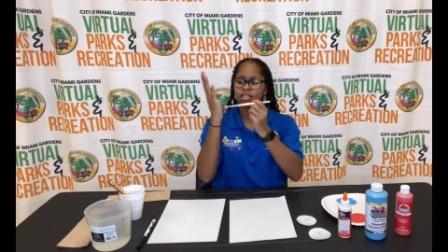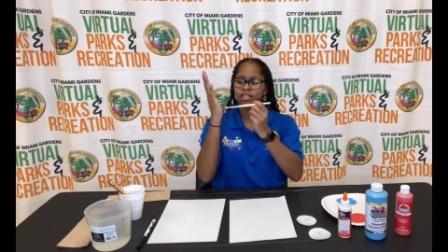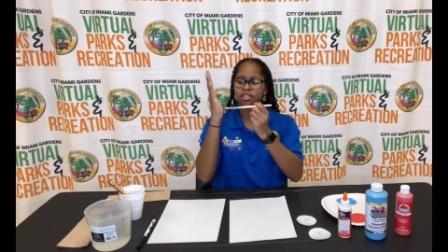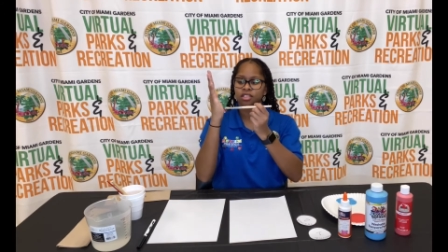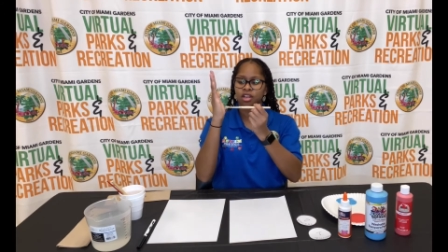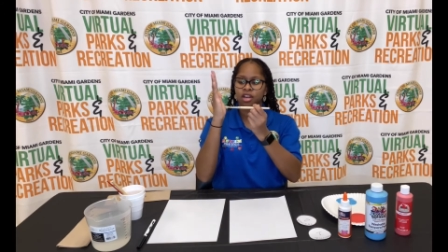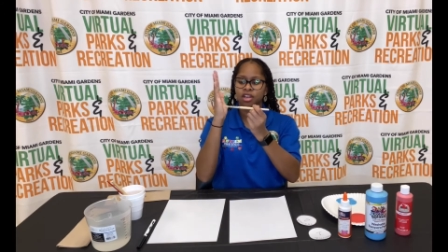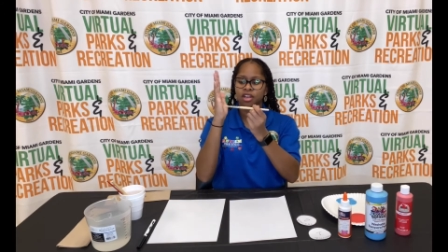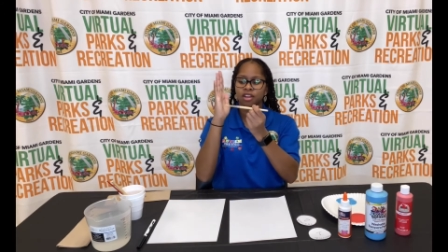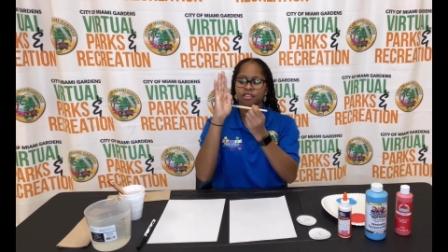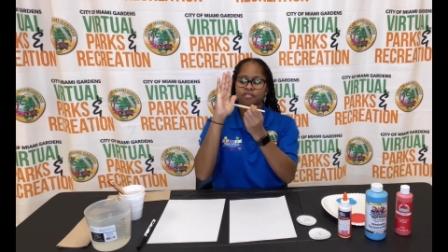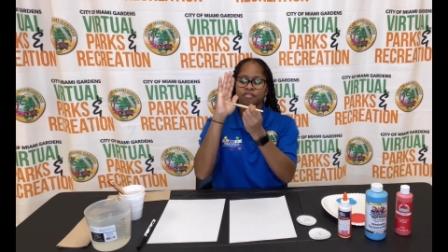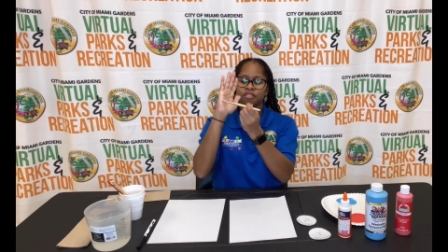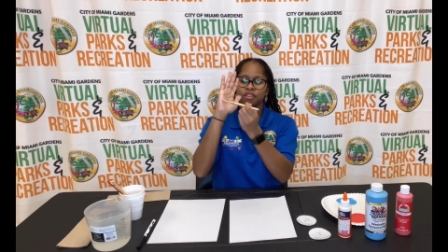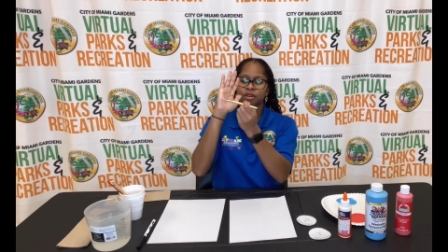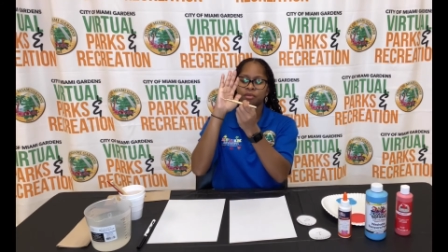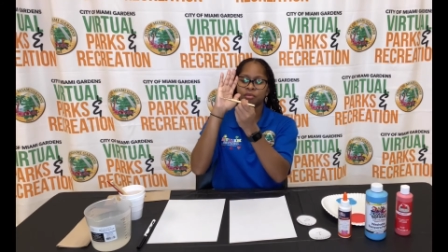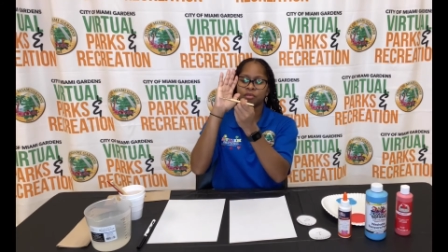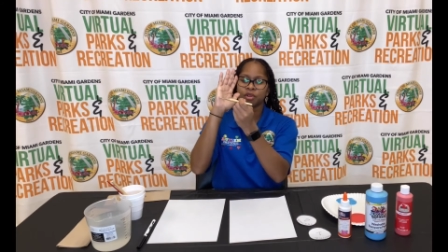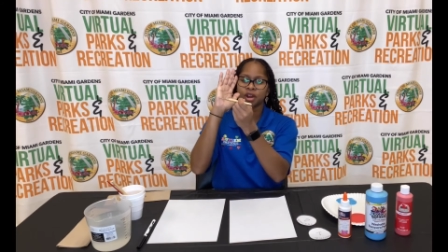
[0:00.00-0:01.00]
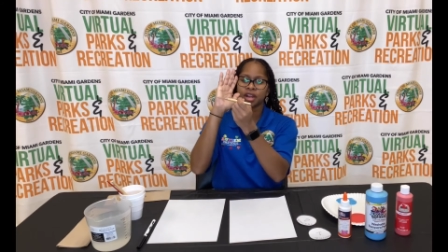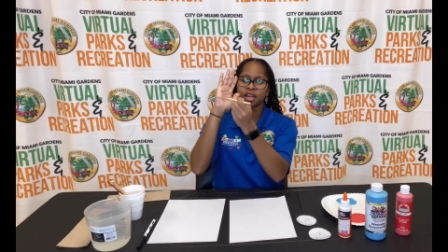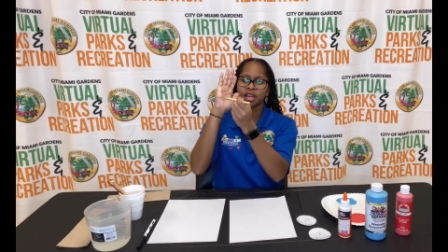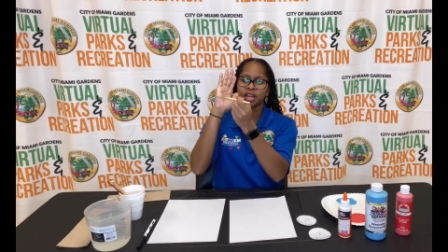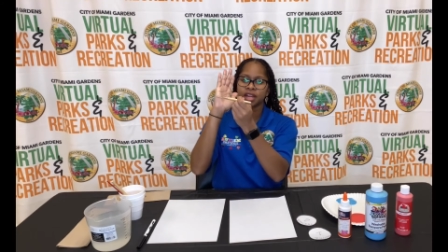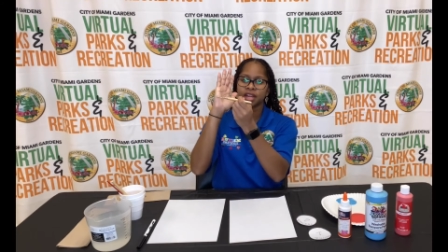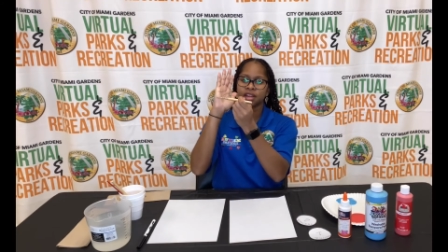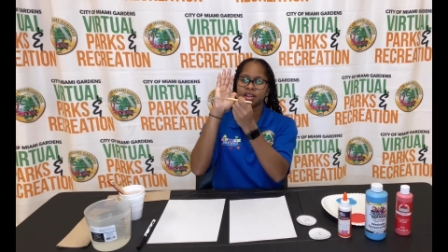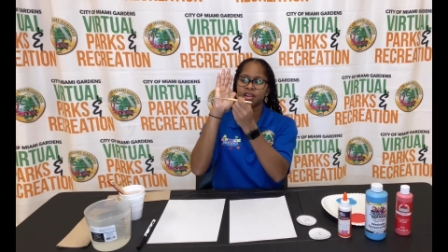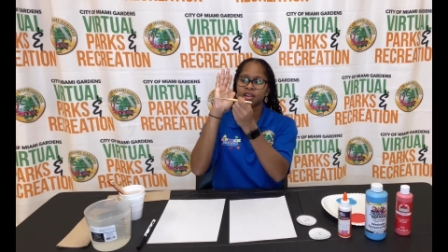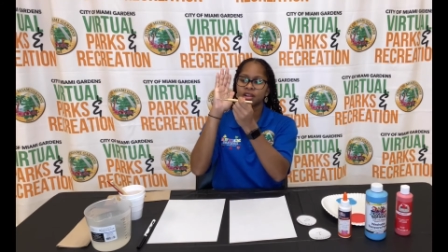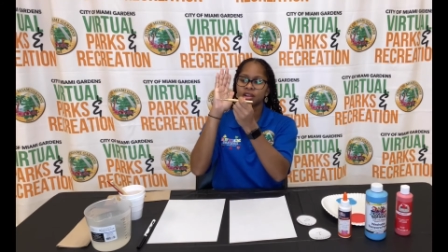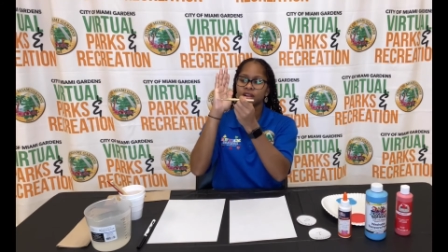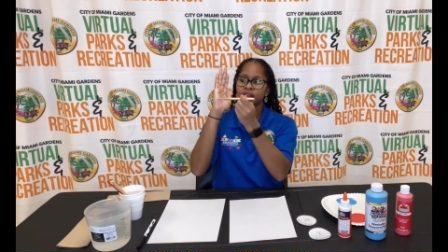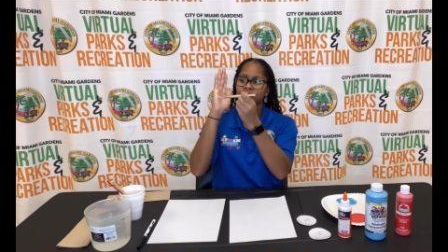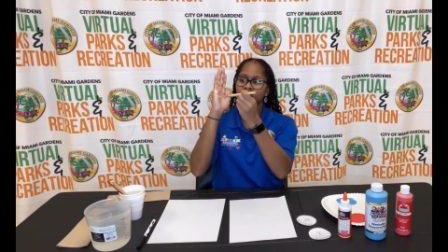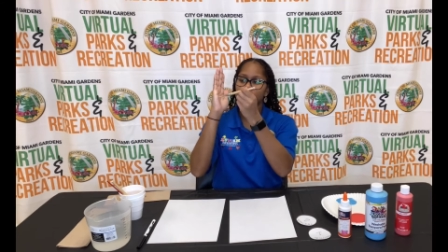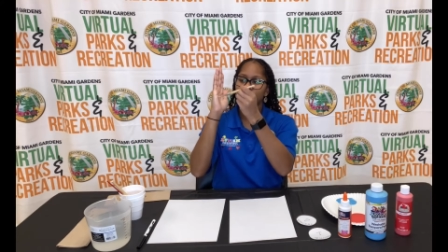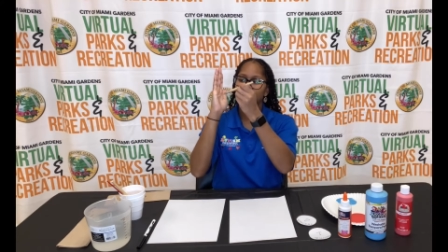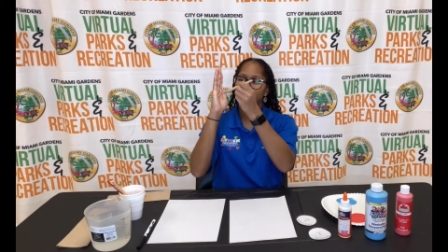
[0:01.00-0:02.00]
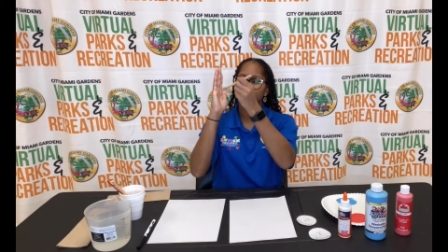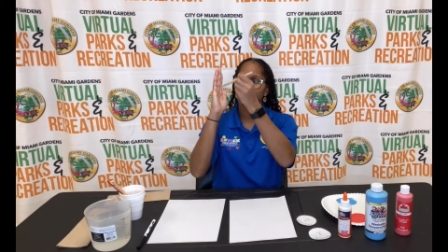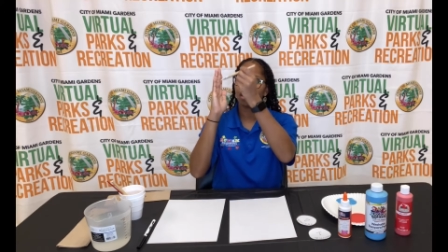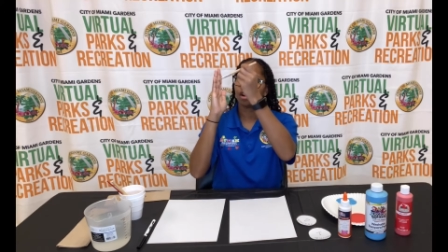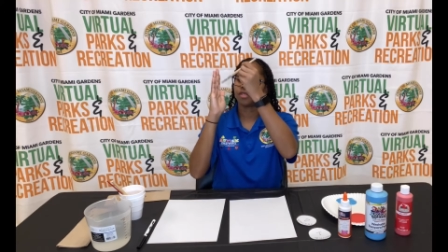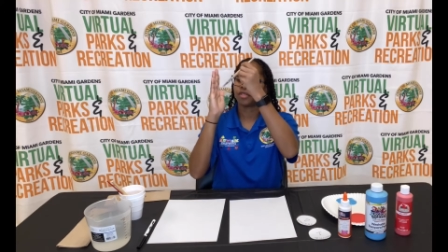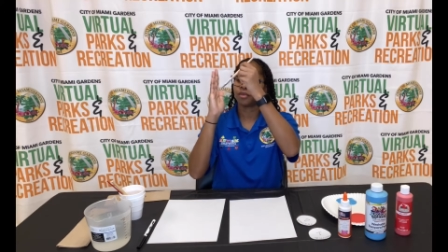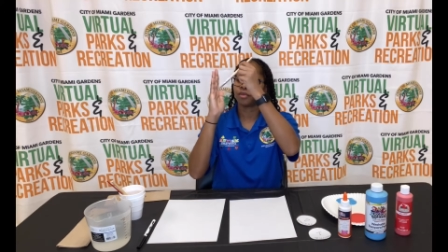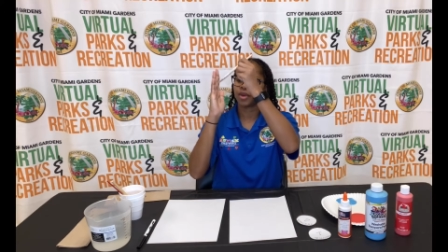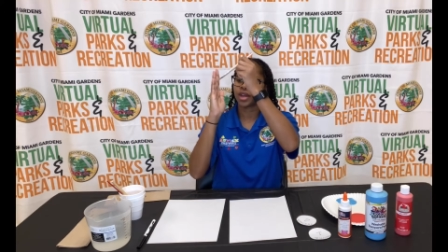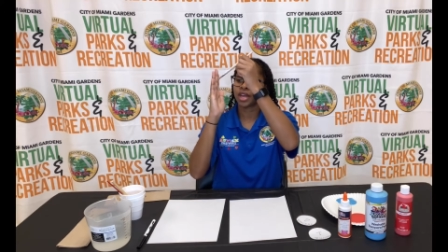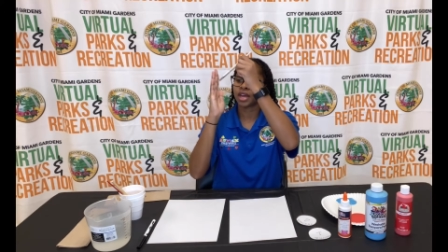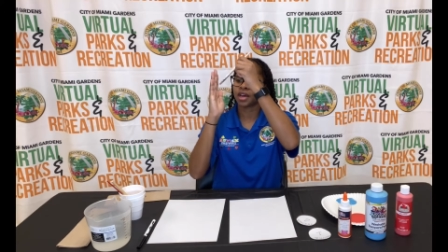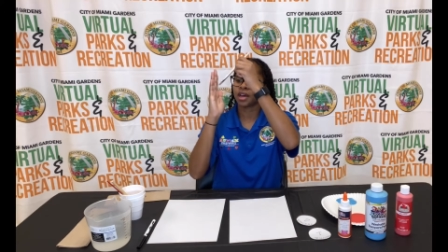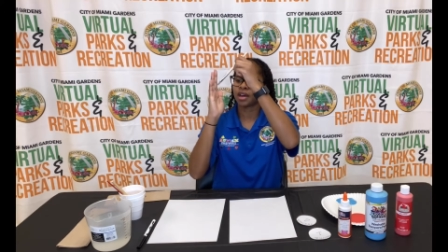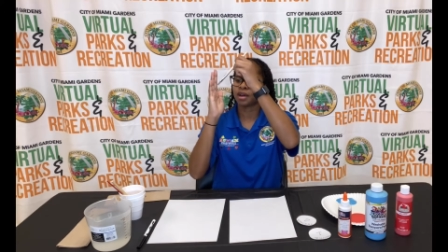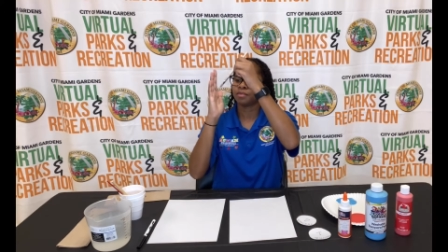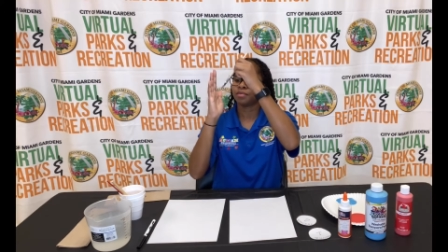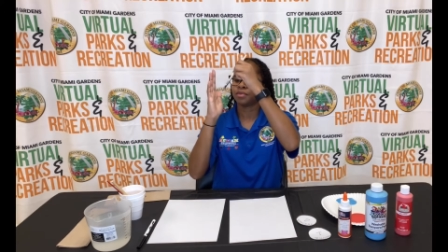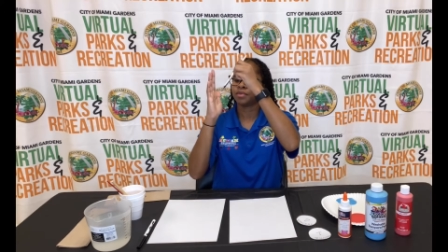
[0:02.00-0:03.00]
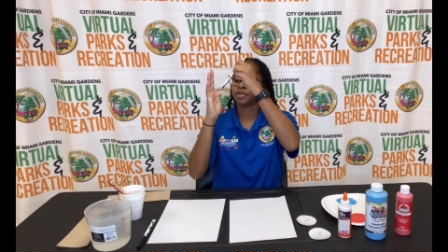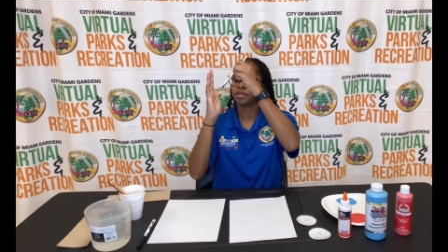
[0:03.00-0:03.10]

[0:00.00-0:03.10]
starting from right here all the way up